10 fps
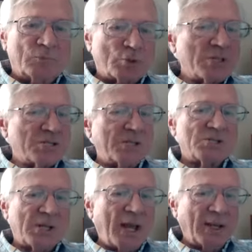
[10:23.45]

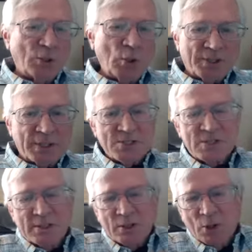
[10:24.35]
Trustees can't do things
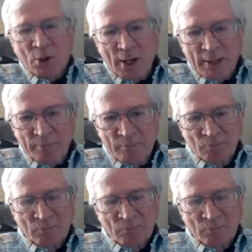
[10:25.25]
that are a crime.